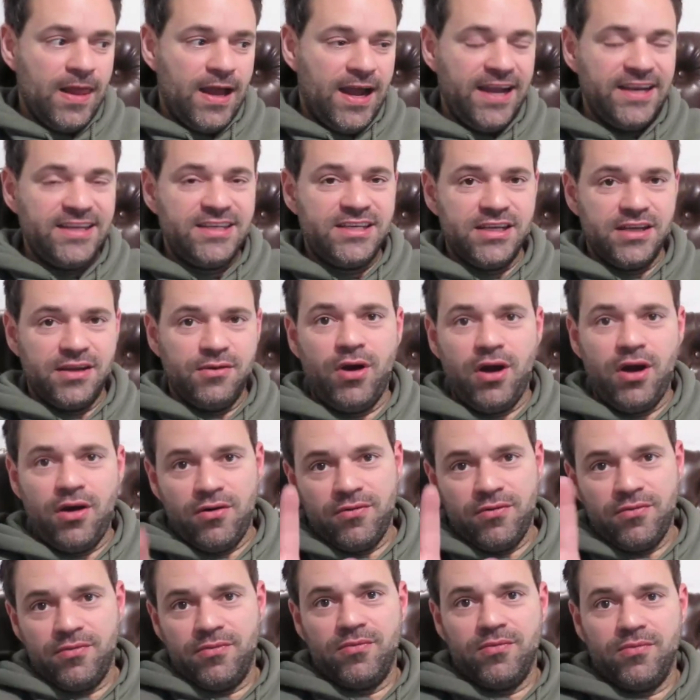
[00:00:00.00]
I did,
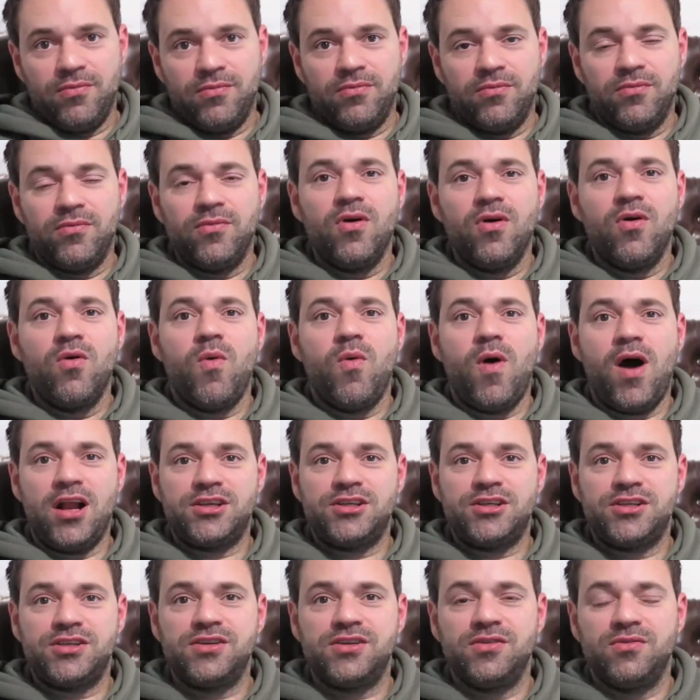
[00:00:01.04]
well,
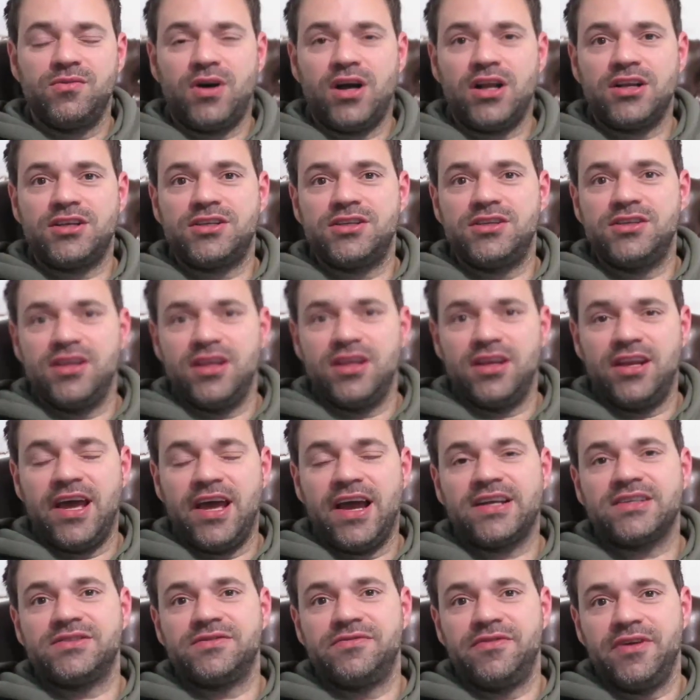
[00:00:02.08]
watch watch the
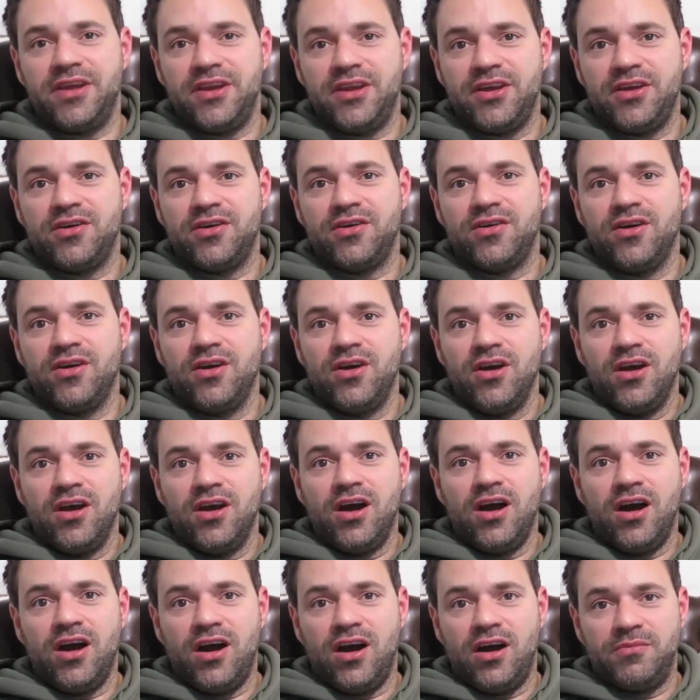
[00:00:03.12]
next video.
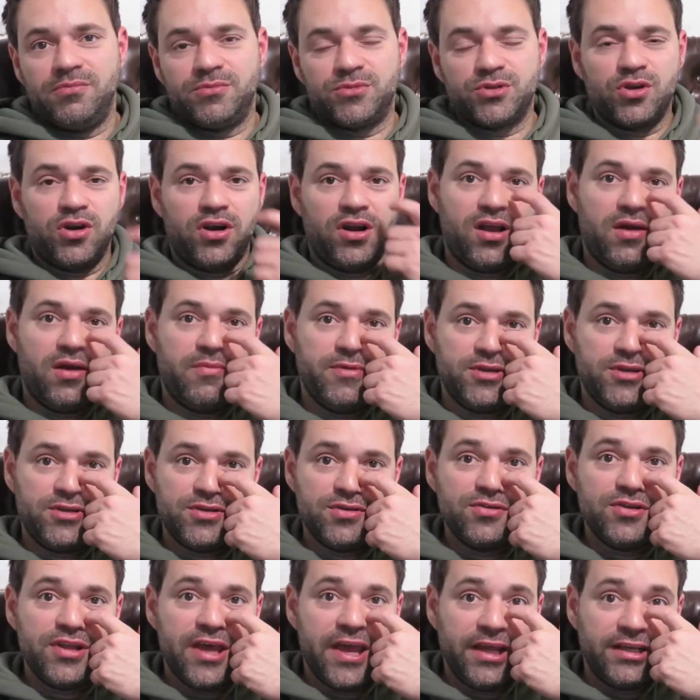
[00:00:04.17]
Um, it's gonna come in
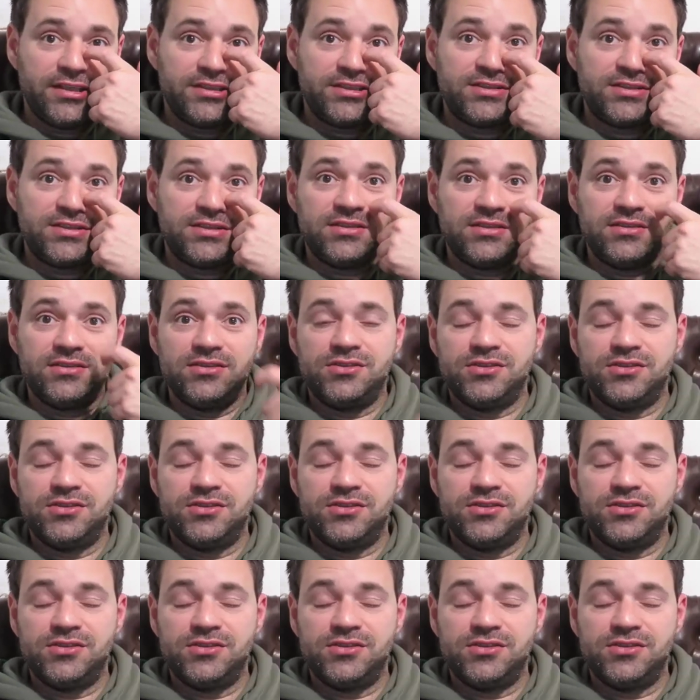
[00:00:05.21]
two days.